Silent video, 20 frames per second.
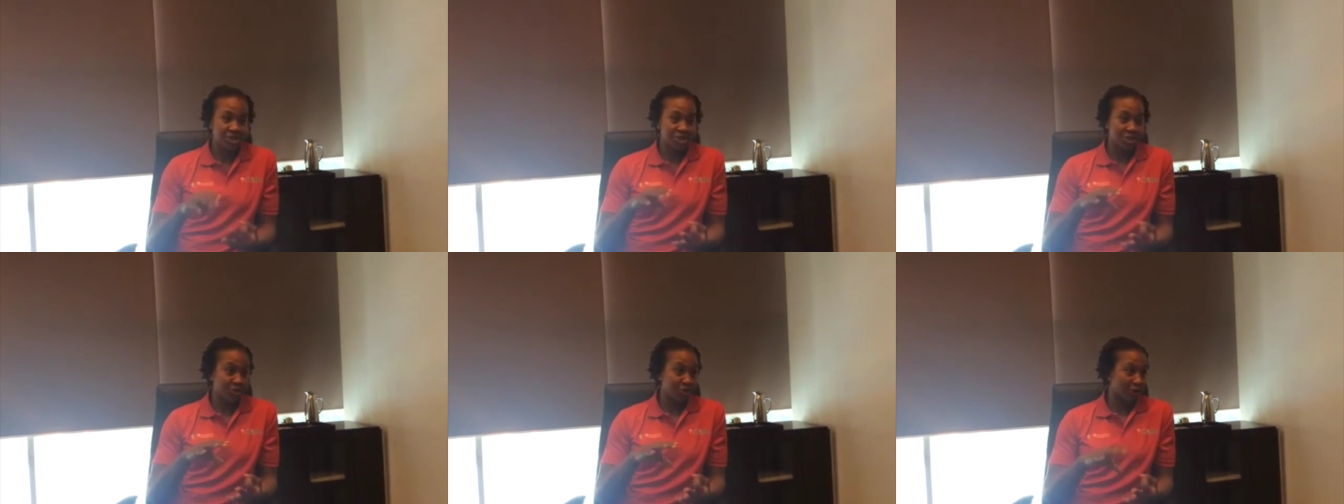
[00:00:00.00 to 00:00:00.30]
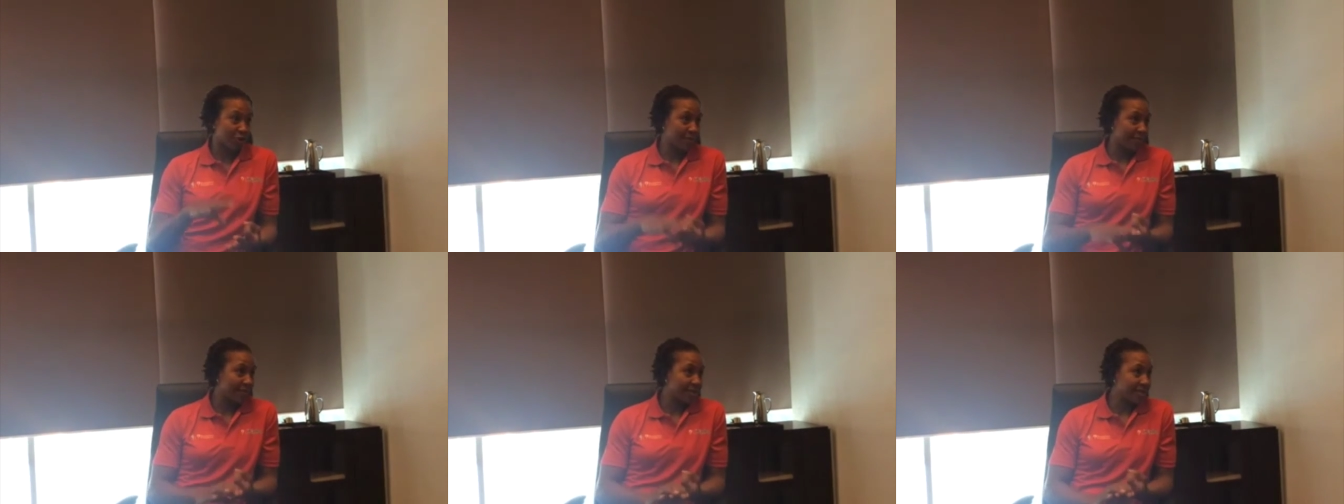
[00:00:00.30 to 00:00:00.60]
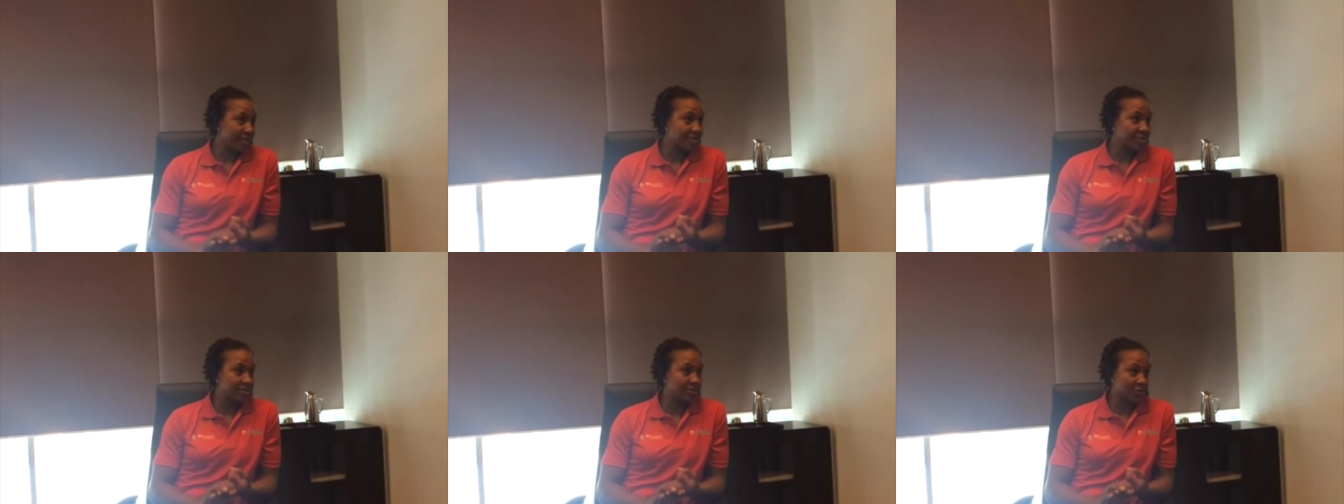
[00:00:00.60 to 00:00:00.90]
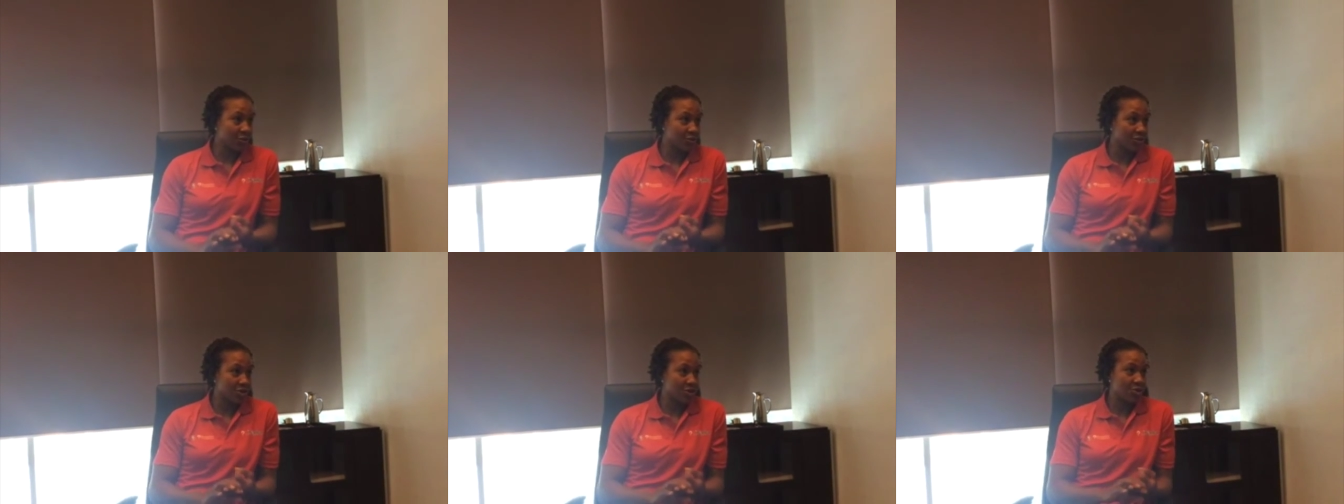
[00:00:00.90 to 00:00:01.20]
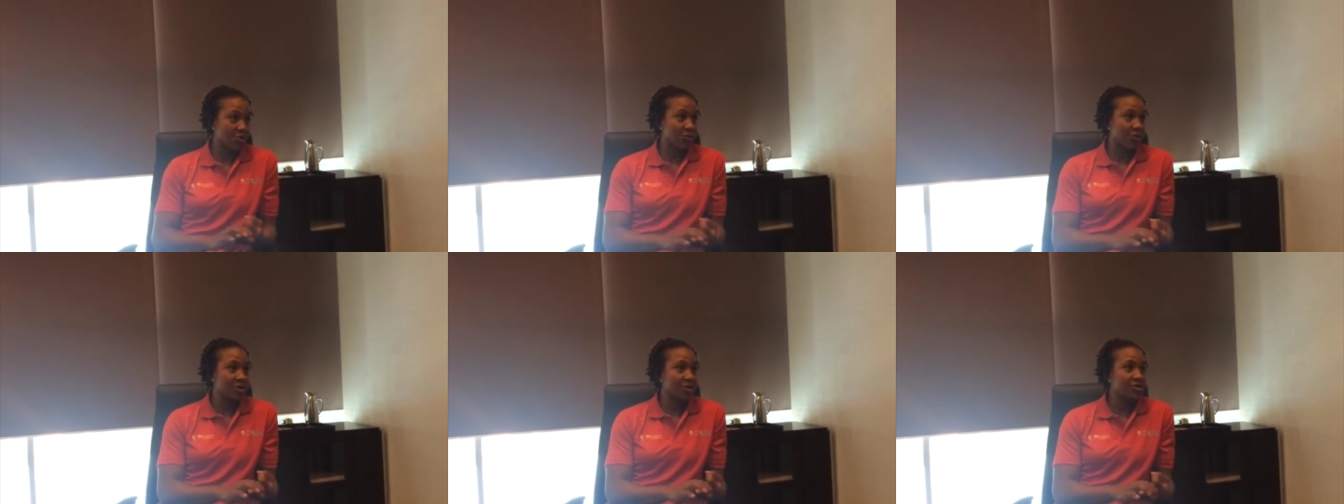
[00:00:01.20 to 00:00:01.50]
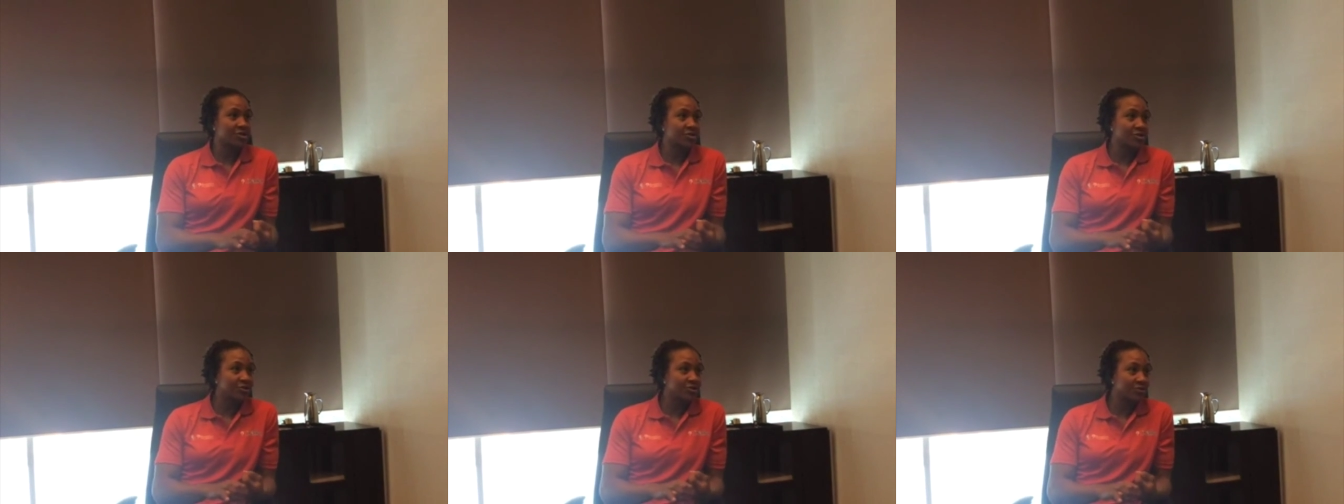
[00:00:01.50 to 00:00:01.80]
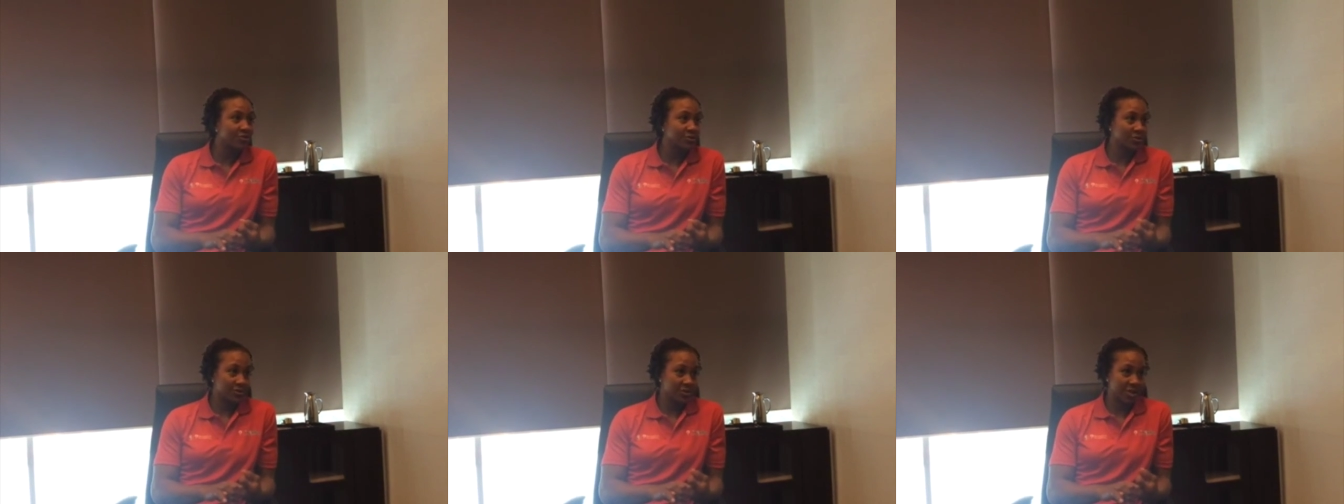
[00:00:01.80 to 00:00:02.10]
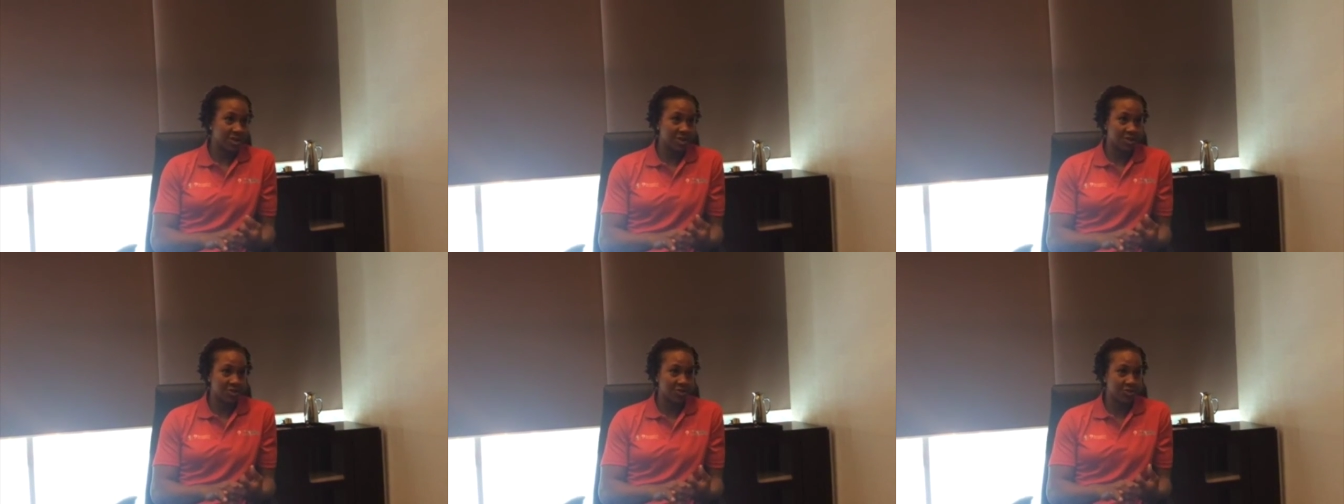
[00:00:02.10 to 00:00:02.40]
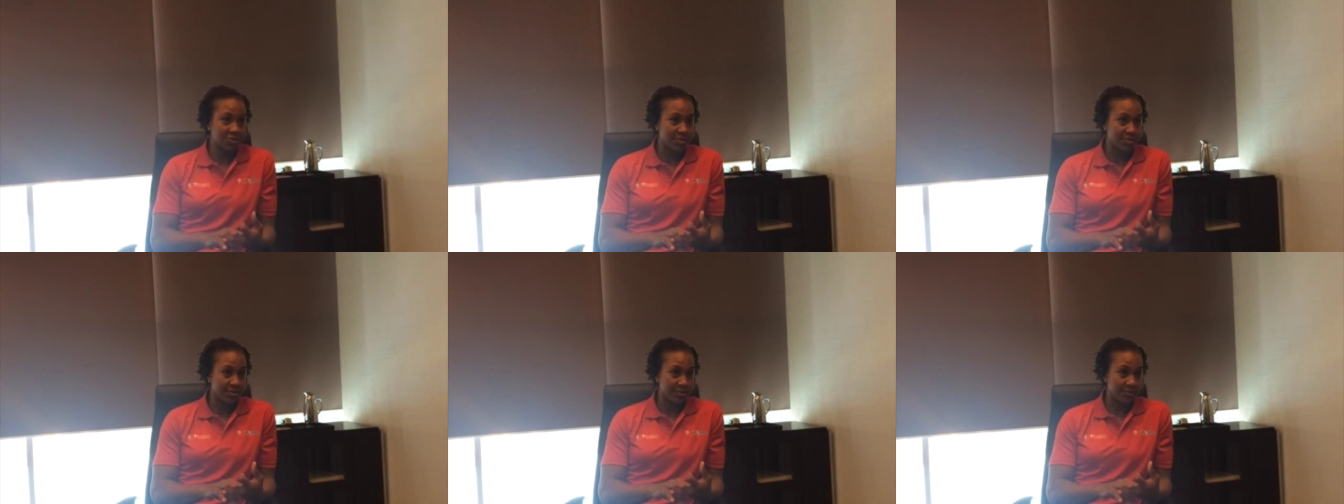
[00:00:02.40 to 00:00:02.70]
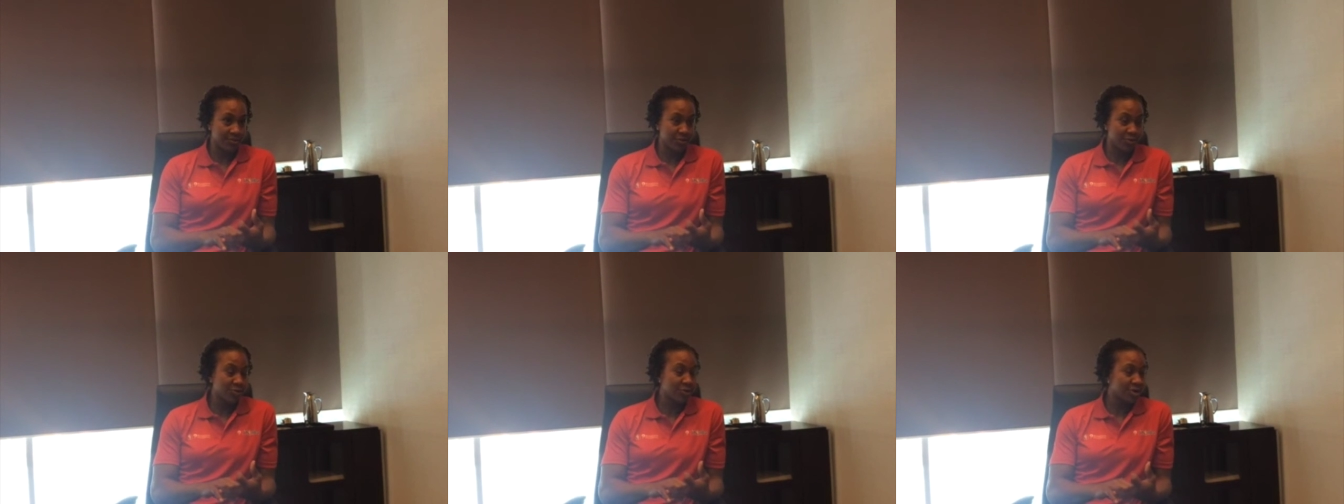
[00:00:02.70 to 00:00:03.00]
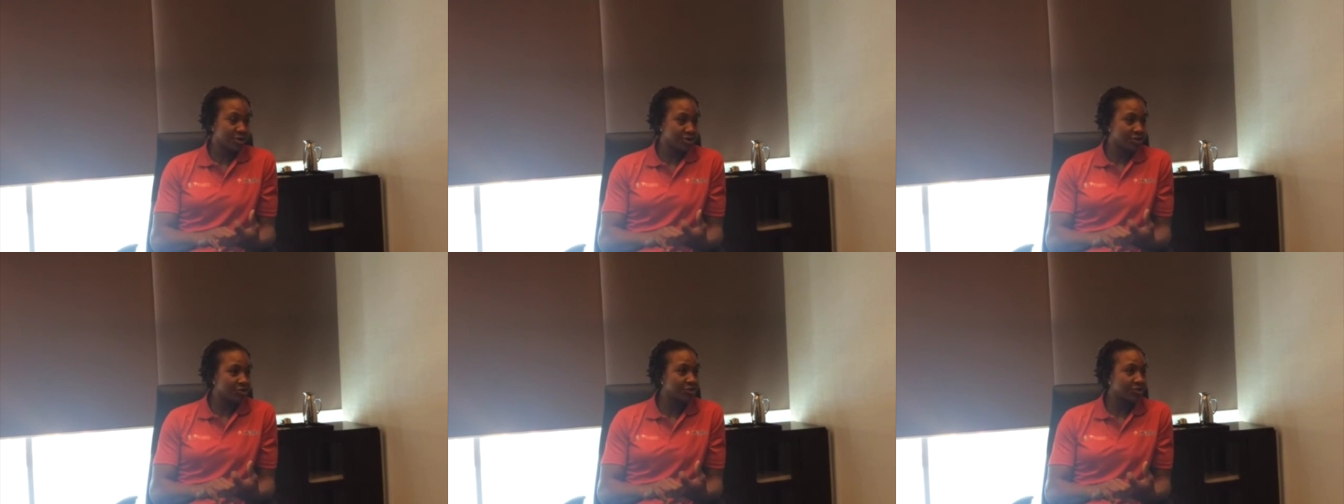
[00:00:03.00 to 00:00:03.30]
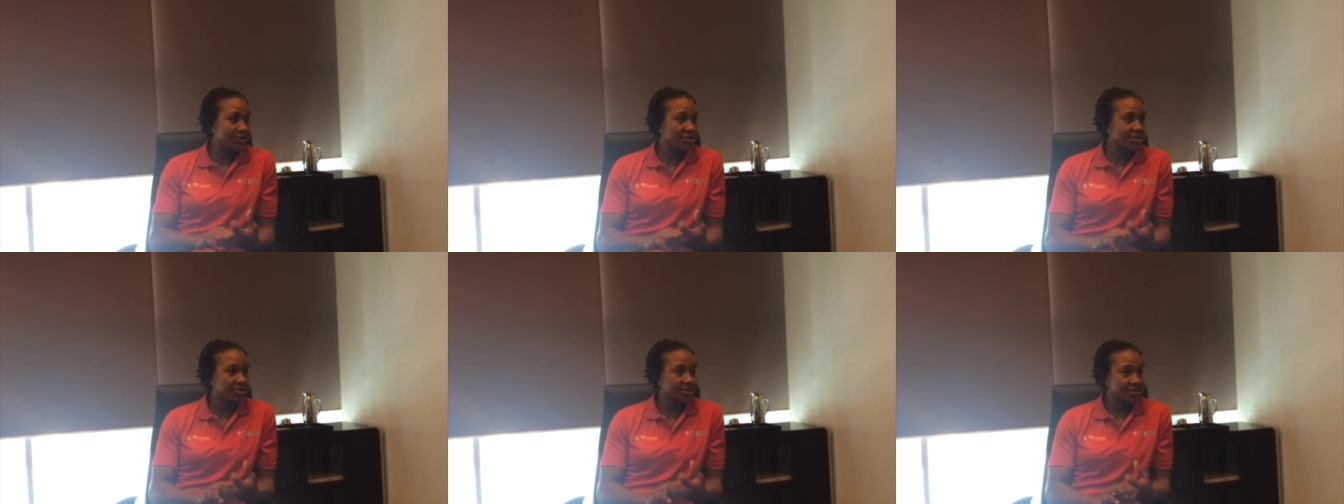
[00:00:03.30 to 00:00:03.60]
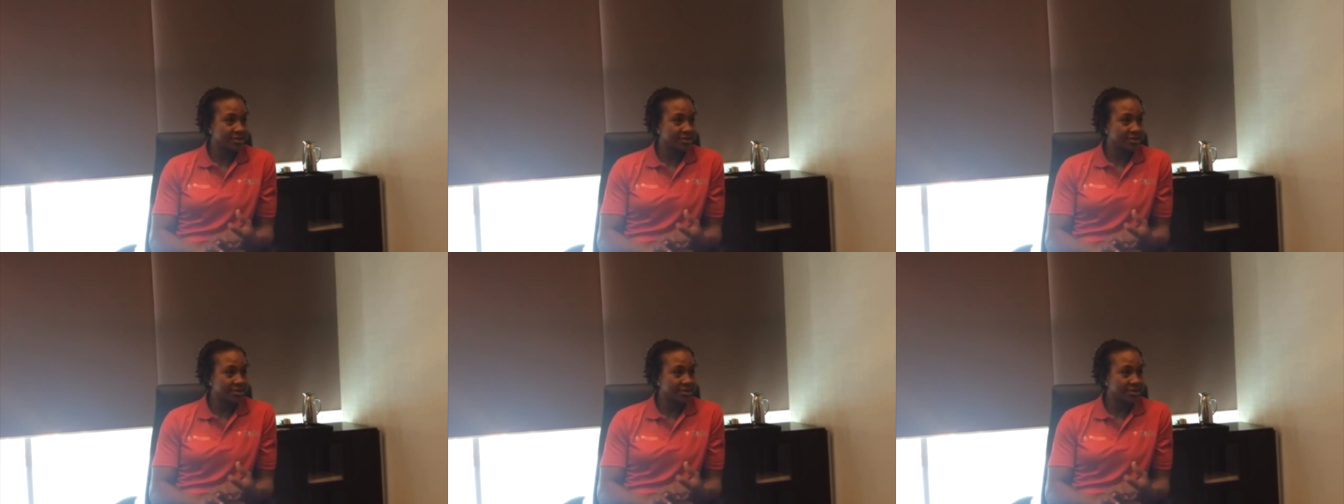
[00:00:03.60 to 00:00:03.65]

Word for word: and you're committed to what you want to do, like you can do it.